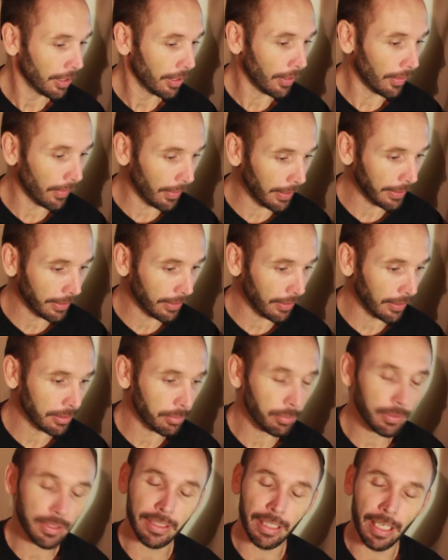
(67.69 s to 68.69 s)
Alright
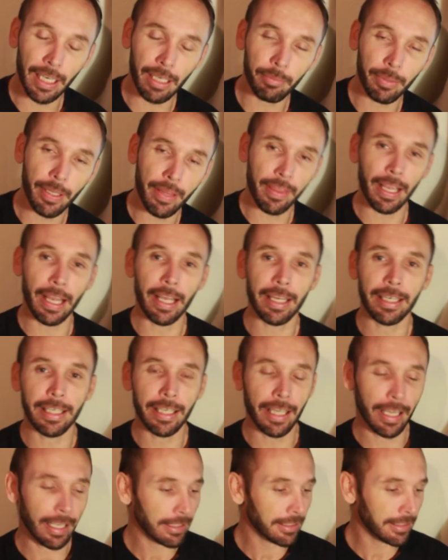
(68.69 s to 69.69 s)
guys, we'll start with
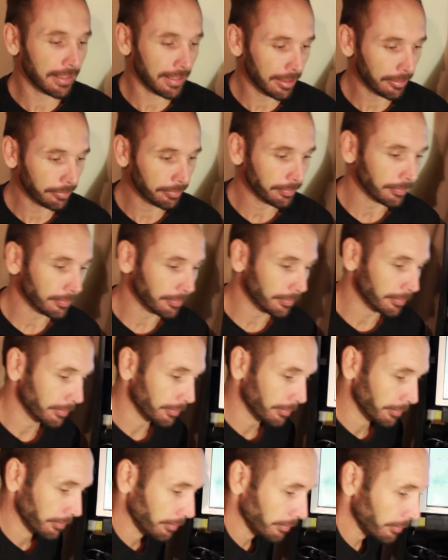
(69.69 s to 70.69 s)
NES.
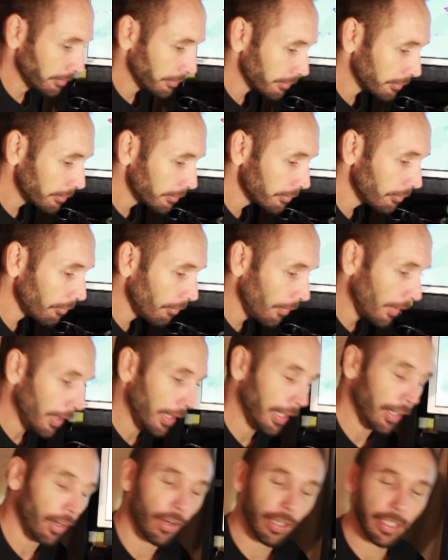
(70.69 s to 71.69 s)

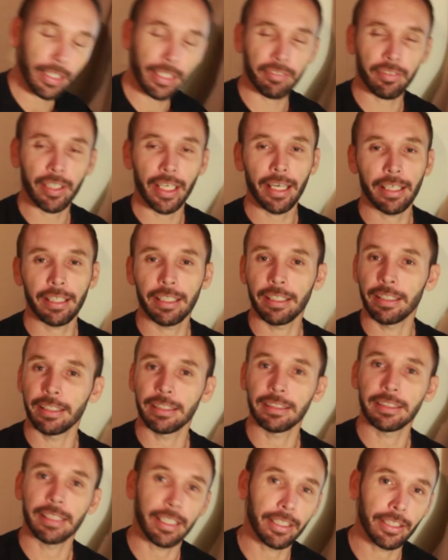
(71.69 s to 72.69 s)
Now I never had a
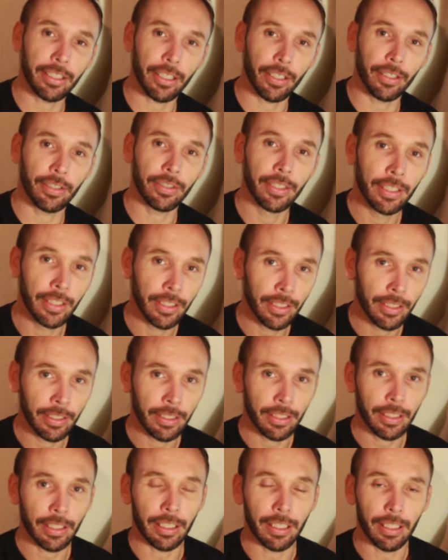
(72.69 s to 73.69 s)
Nintendo
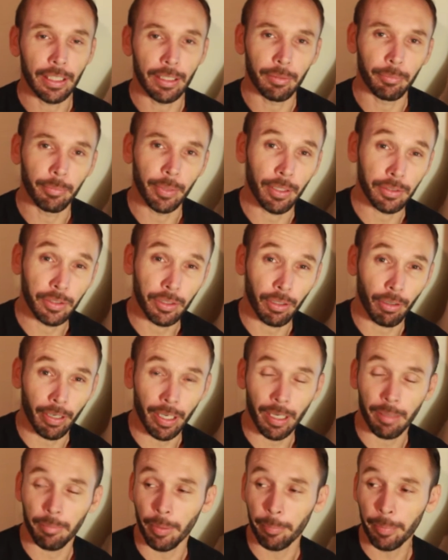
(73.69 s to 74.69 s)
when I was growing
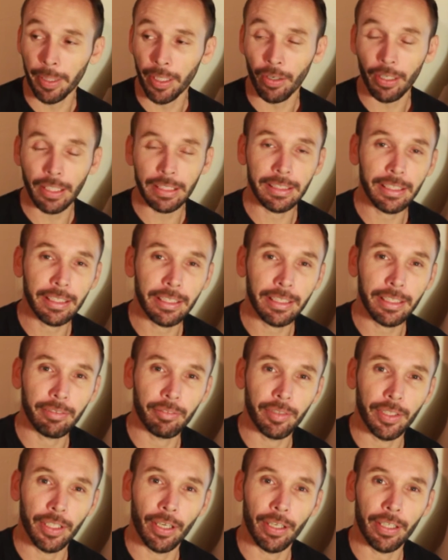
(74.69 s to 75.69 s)
up. I mean, I didn't
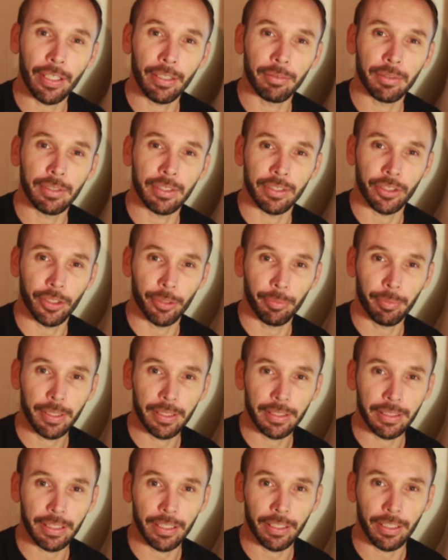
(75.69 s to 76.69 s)
even know there was a Super
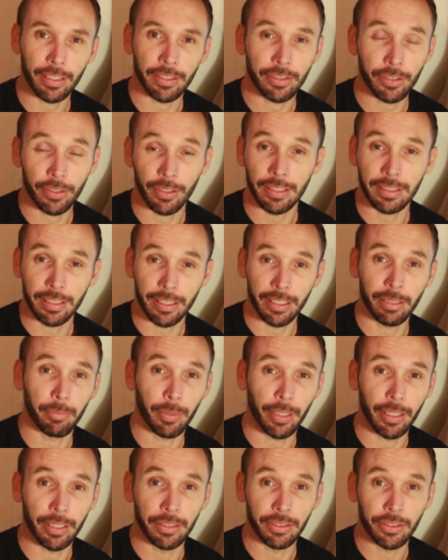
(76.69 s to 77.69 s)
Nintendo till I seen
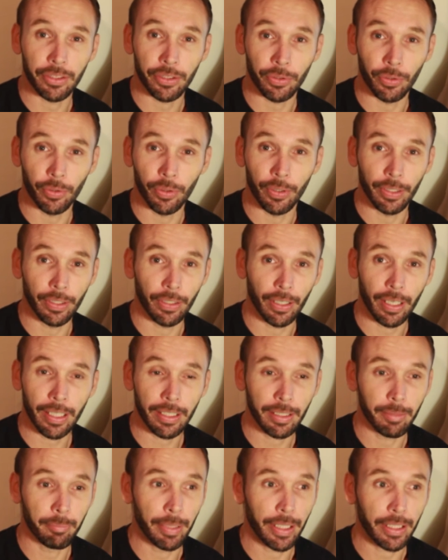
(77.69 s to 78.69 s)
one in store, and I
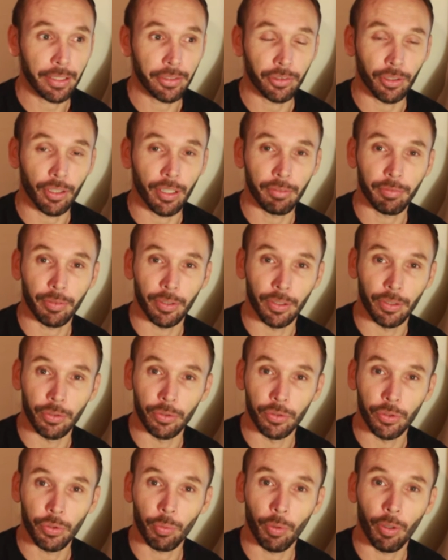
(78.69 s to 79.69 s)
had the Mega Drive for a
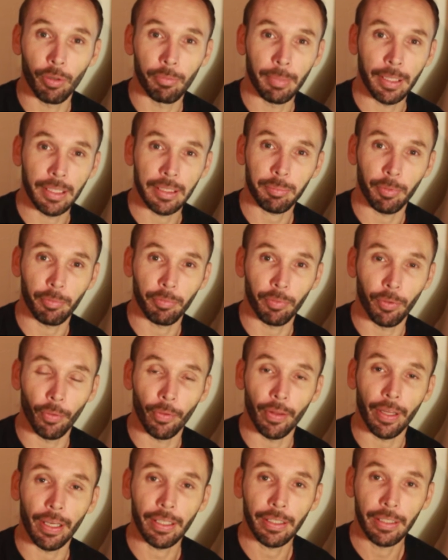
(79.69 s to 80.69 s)
good 12 months before
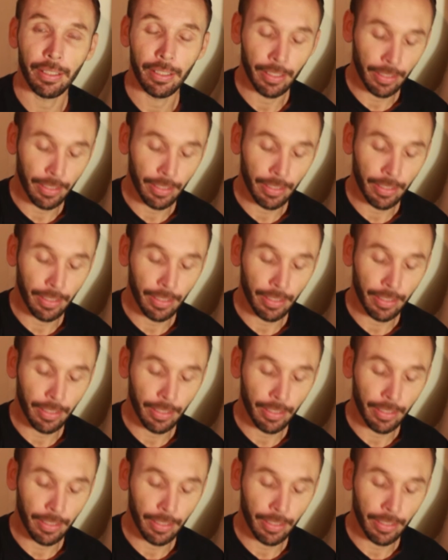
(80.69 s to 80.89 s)
that.